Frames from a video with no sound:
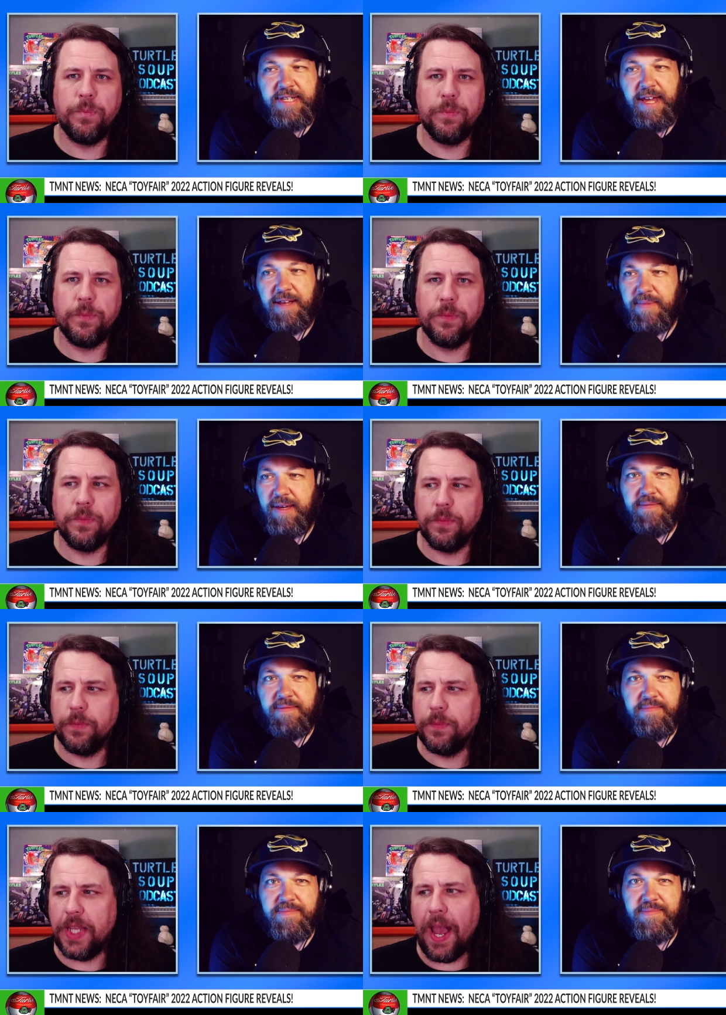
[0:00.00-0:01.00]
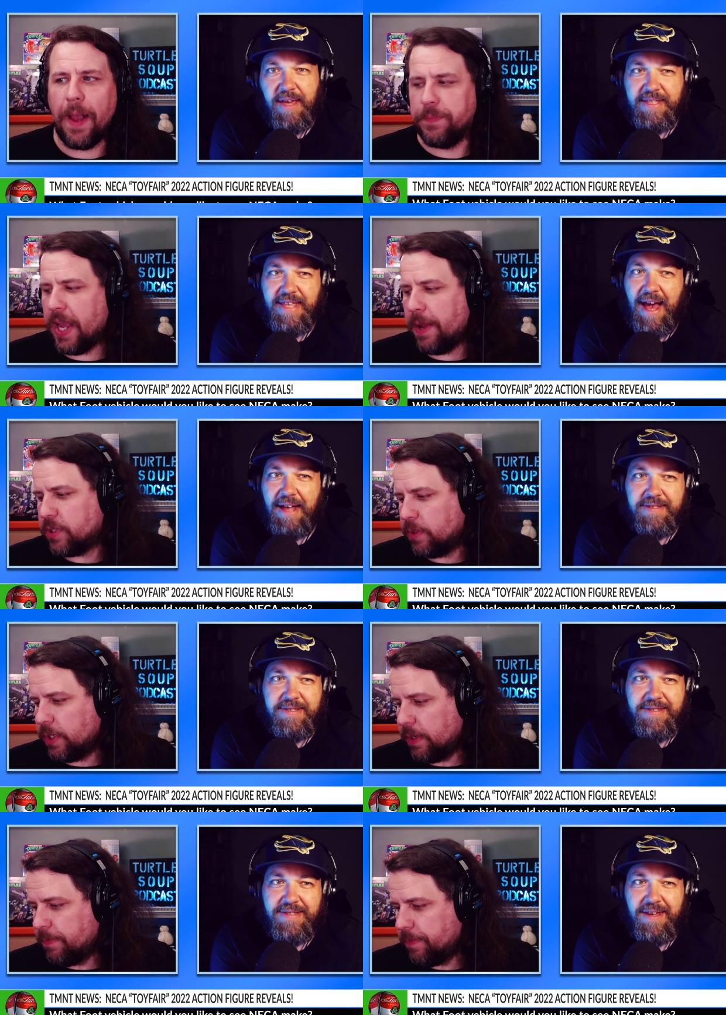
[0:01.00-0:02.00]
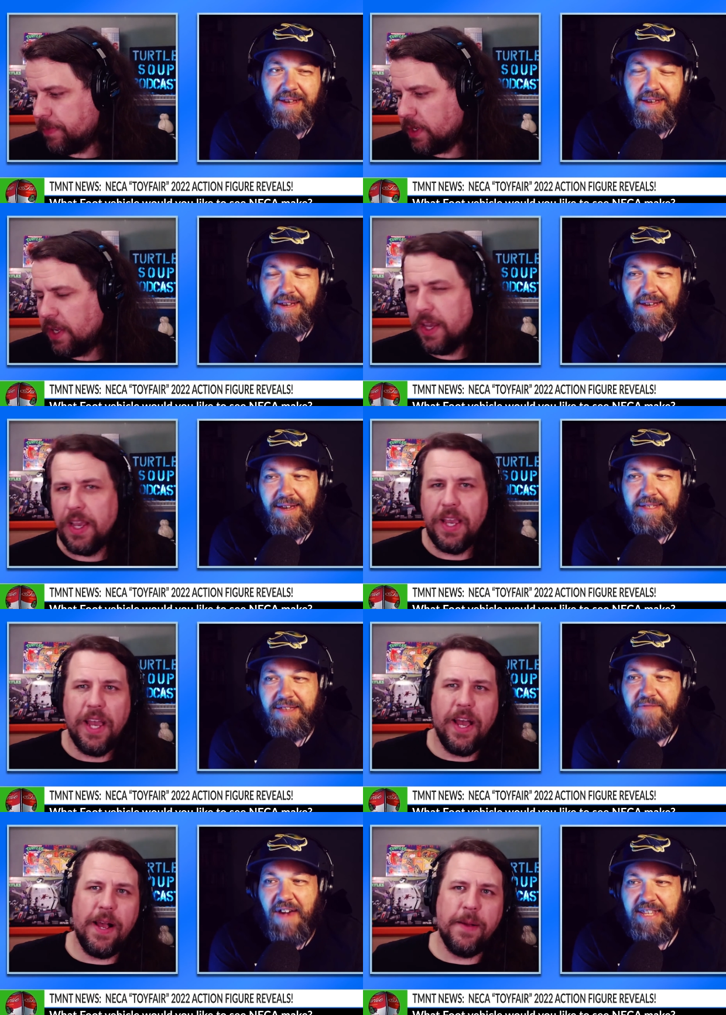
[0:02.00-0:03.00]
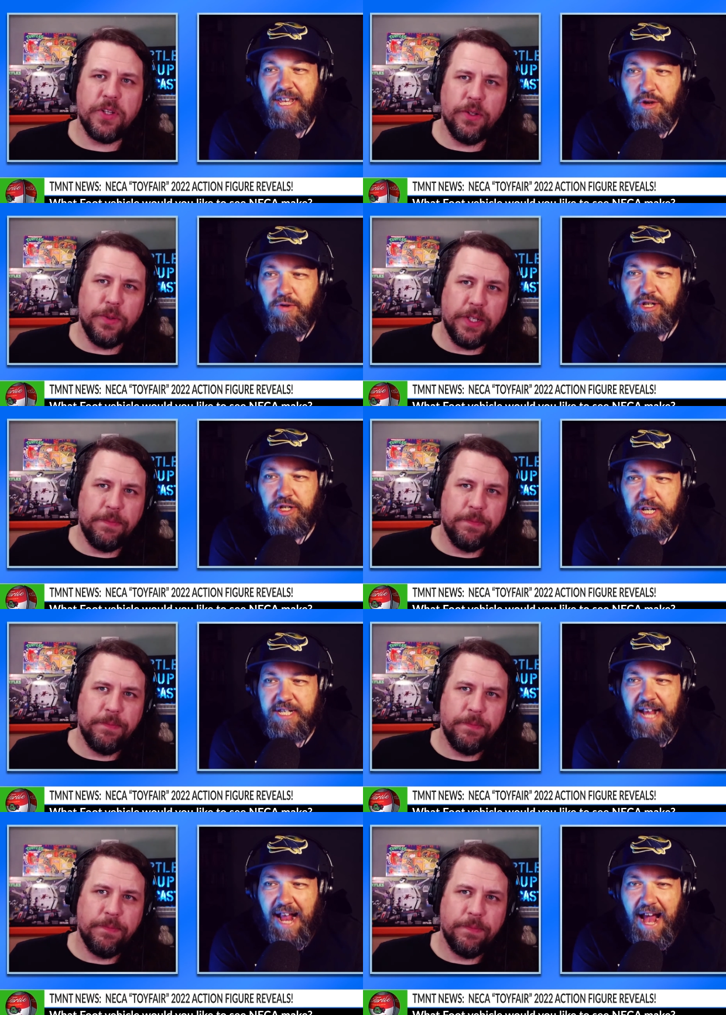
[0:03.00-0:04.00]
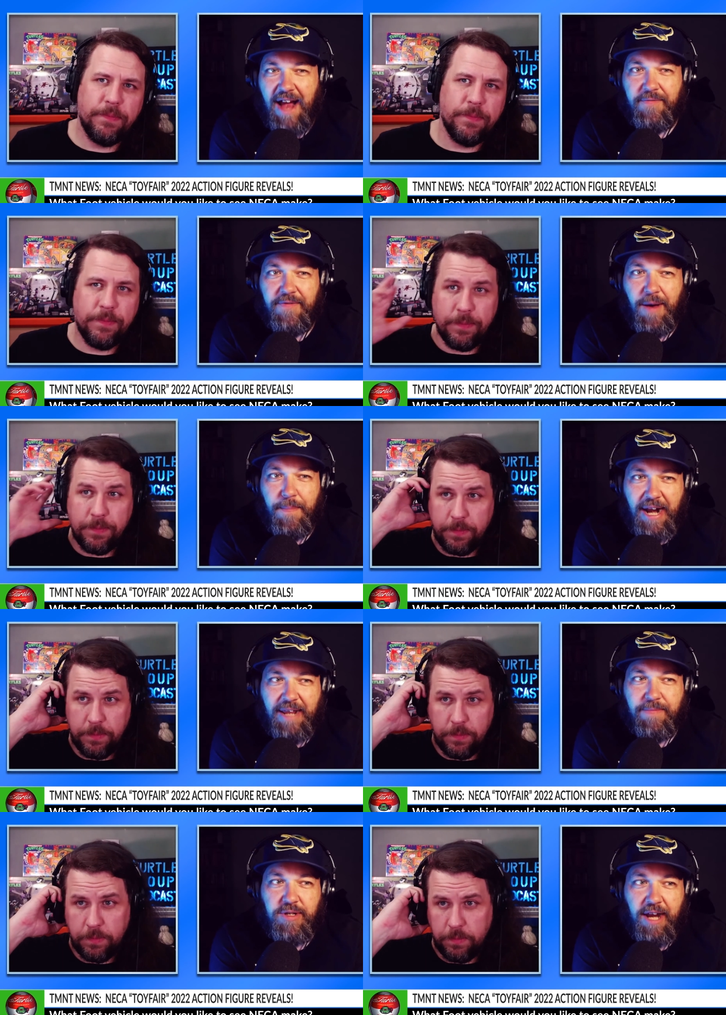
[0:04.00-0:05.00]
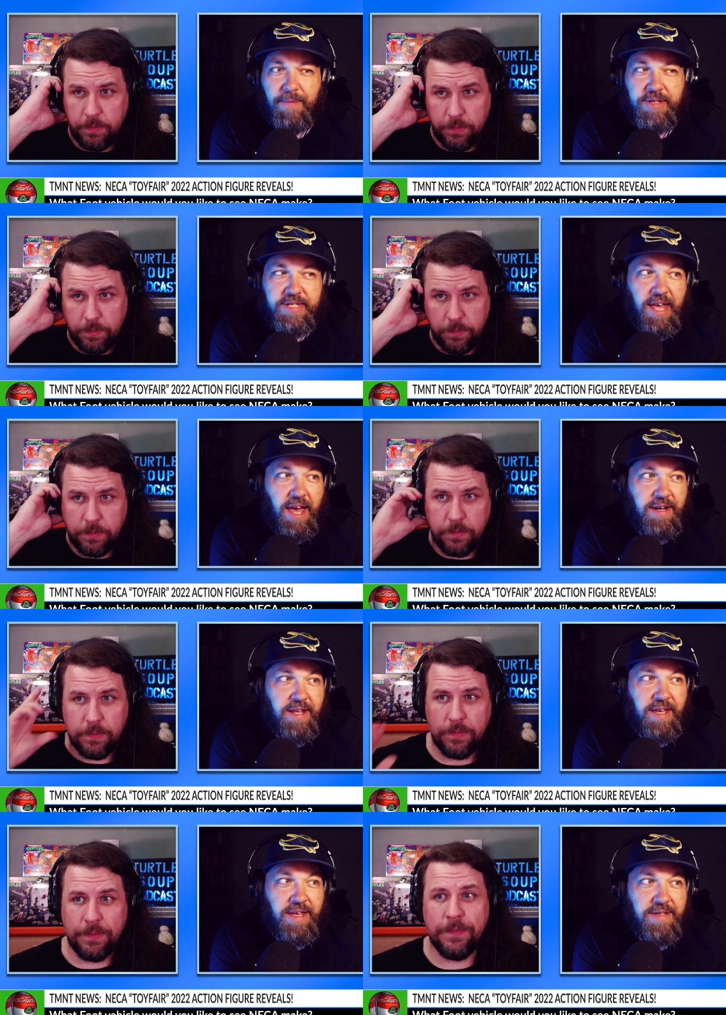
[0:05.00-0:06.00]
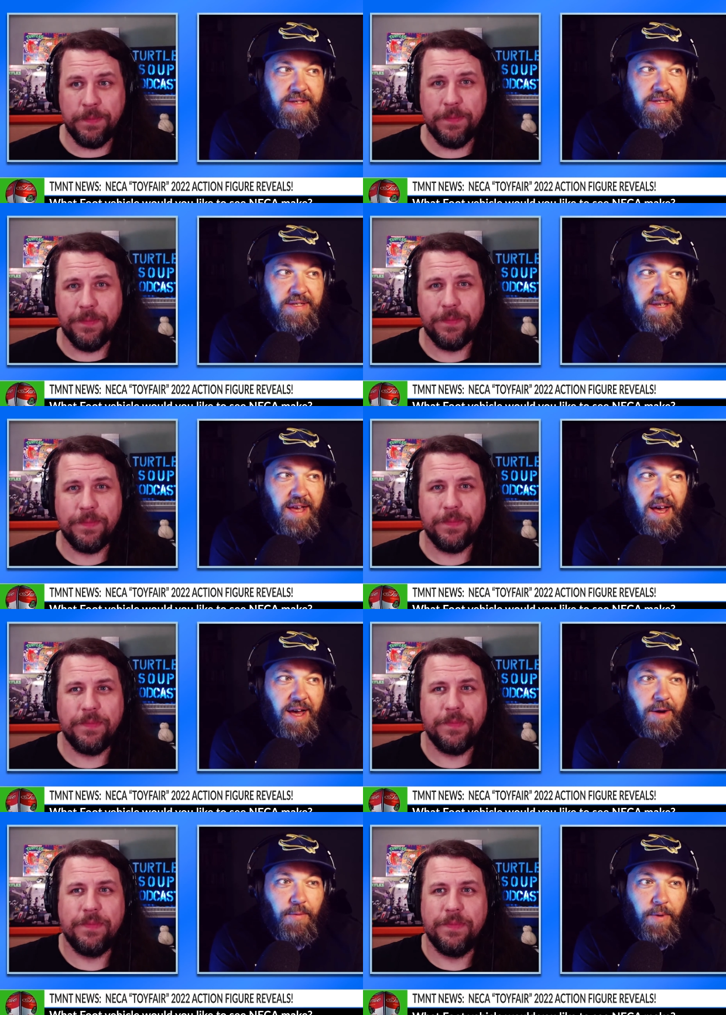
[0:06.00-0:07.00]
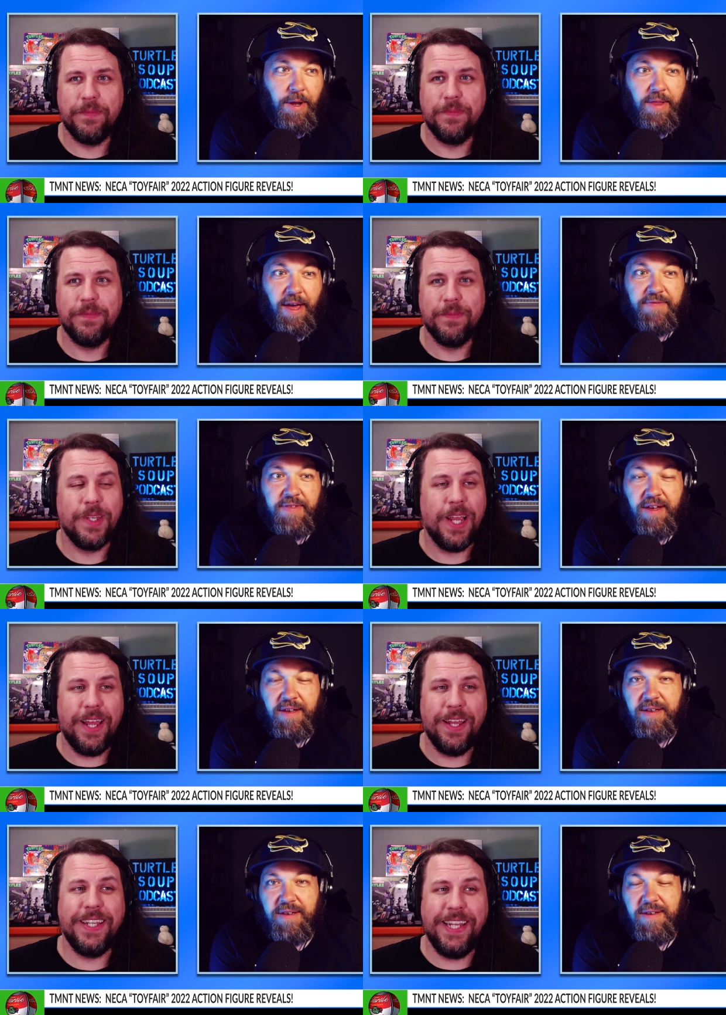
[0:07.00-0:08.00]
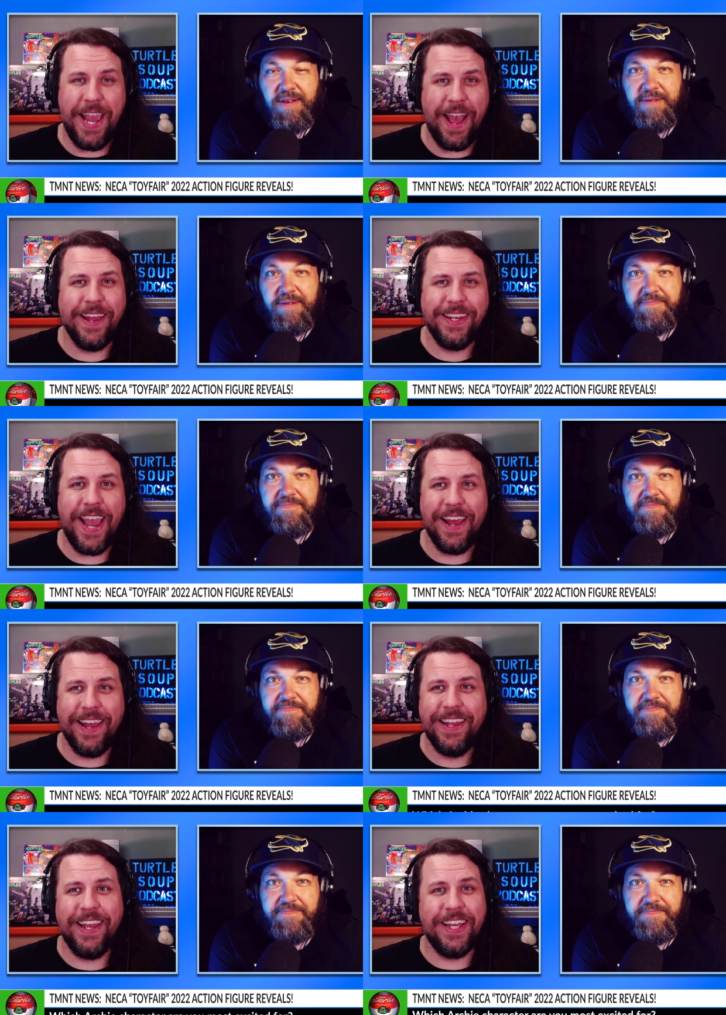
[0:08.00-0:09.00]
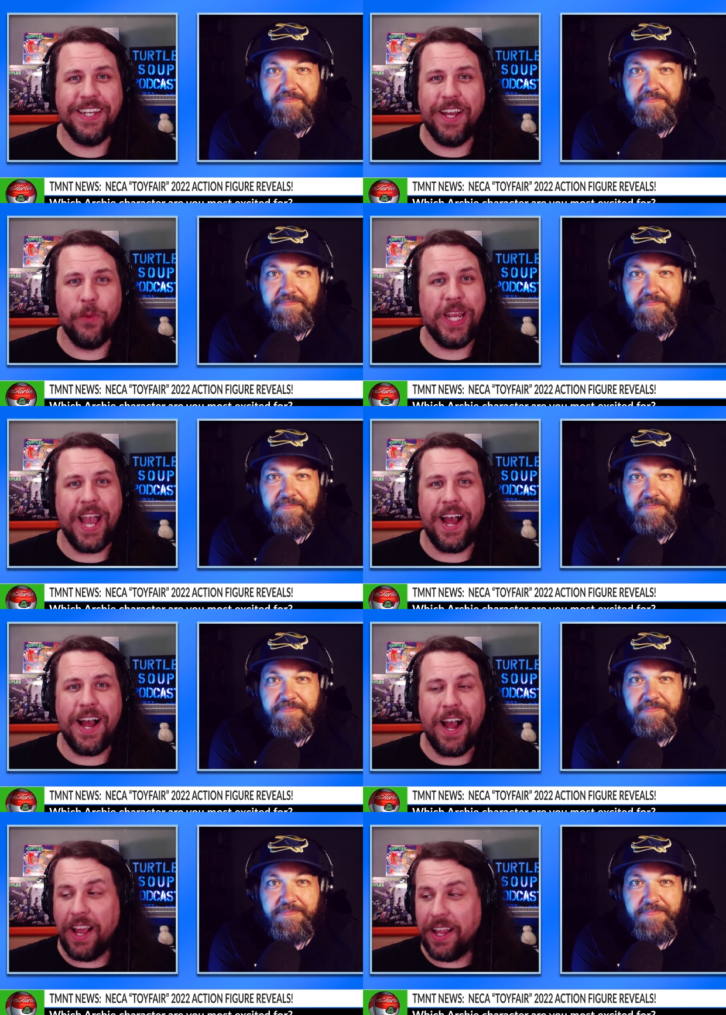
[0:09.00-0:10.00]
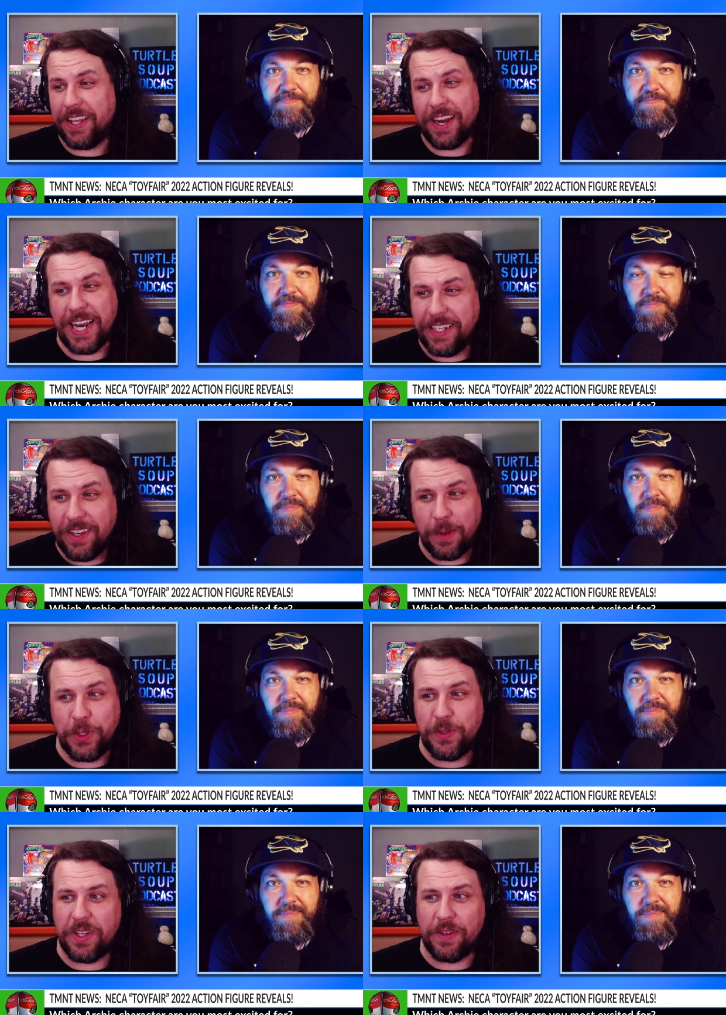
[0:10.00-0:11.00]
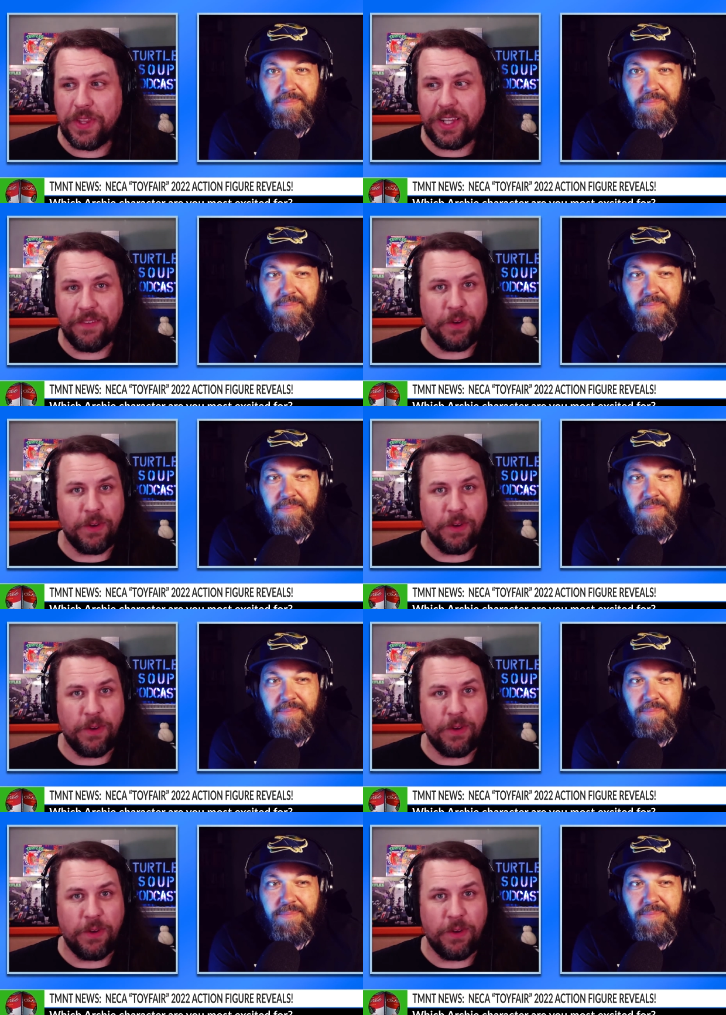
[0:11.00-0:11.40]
Speaker 1: taking me. Yeah. Like, that's, absolutely. The fact absolutely. That you could just have a Mighty Mutant Animal set
Speaker 2: is mm. uh, a real life thing. Yeah. Yeah. And uh, we got uh, the I D W stuff that they've